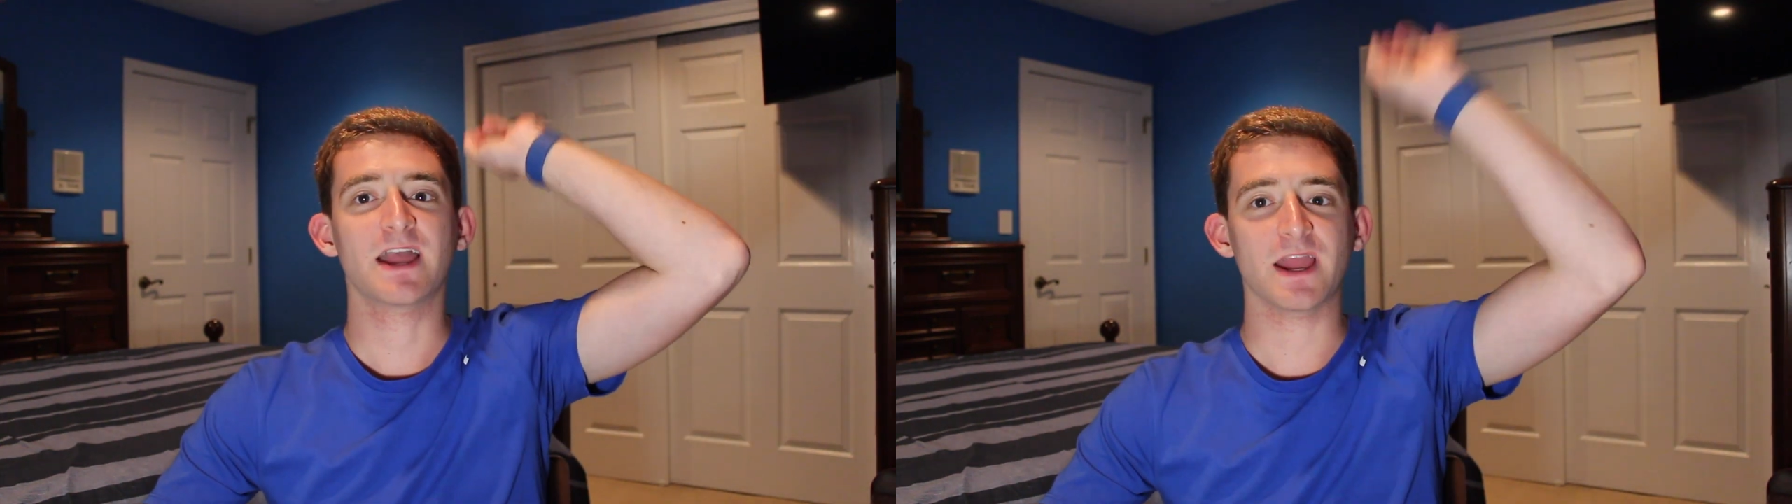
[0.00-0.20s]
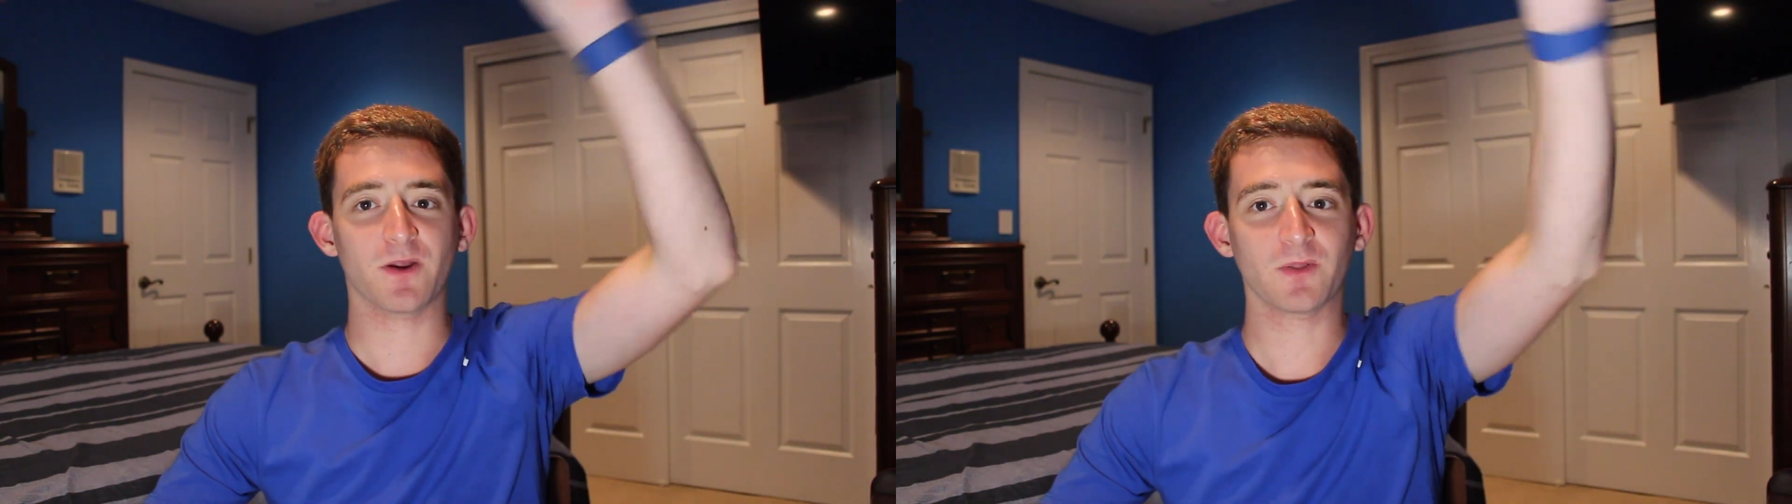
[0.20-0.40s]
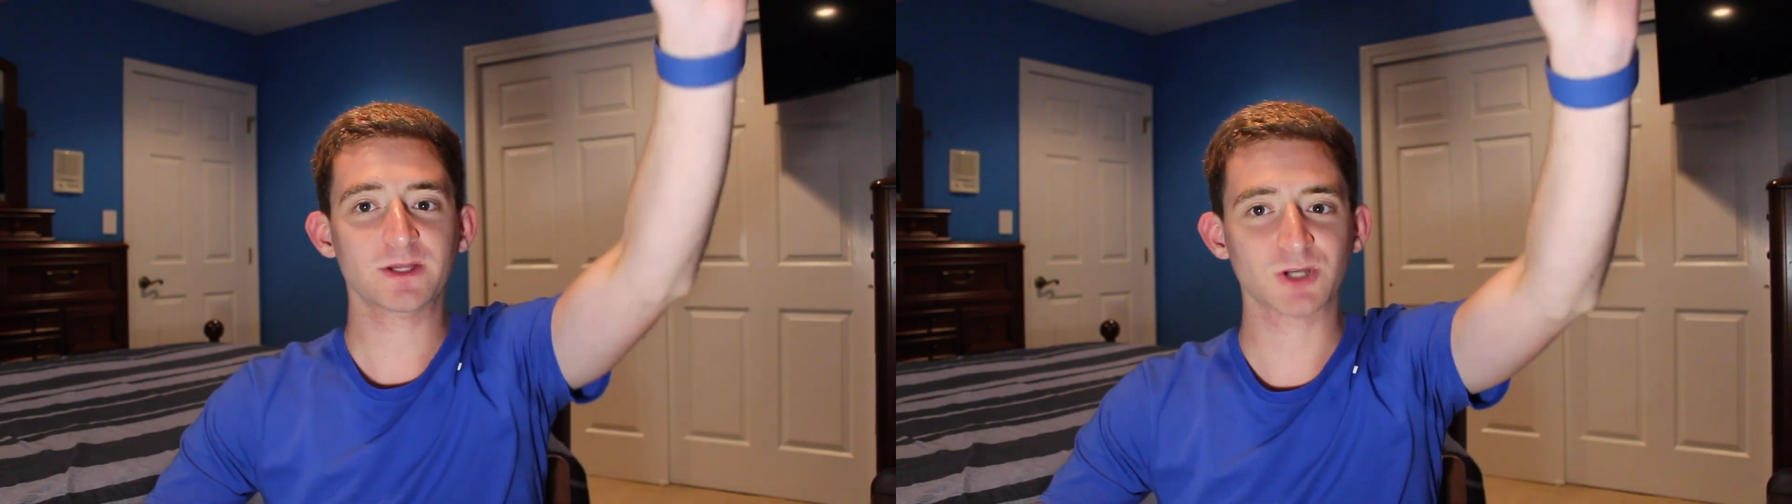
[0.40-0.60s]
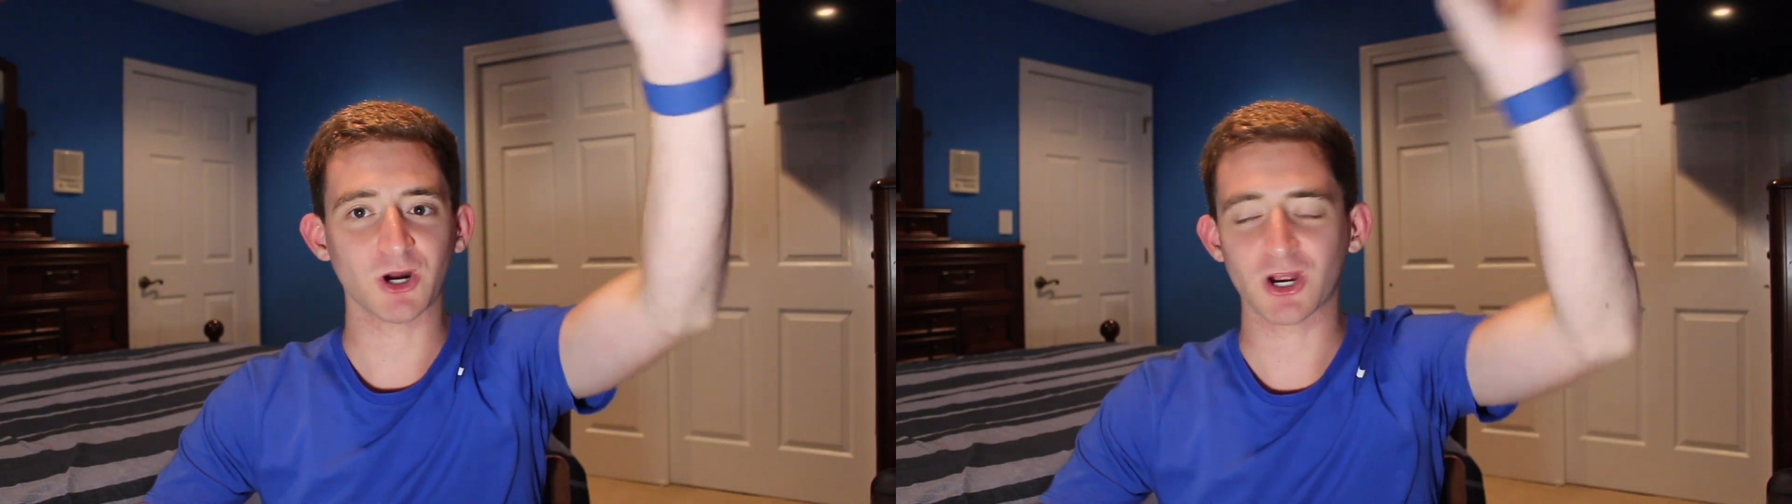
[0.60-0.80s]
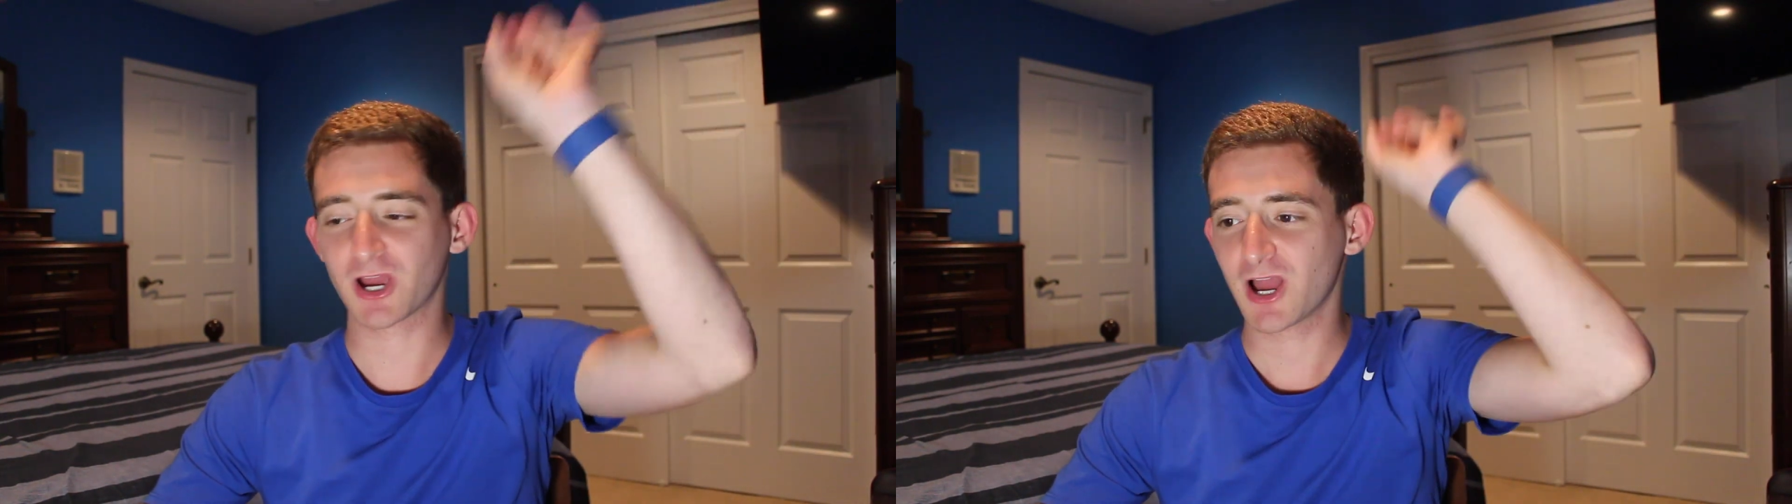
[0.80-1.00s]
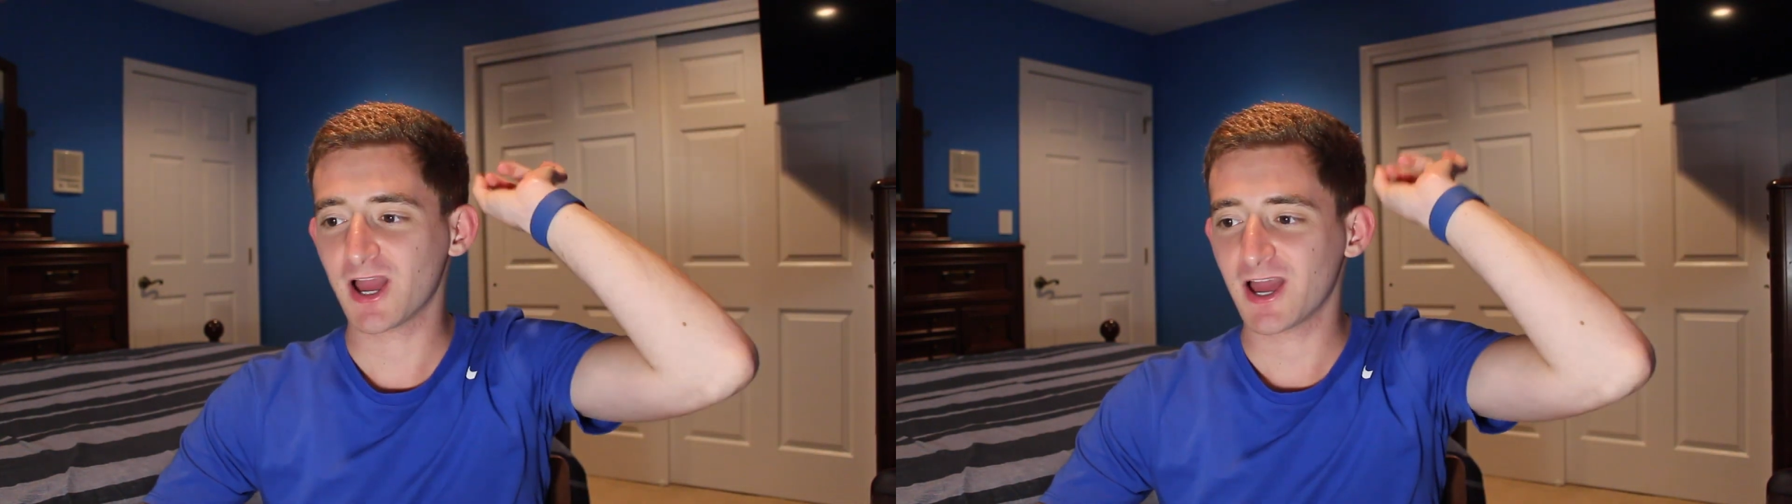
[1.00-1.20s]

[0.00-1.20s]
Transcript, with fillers: it only took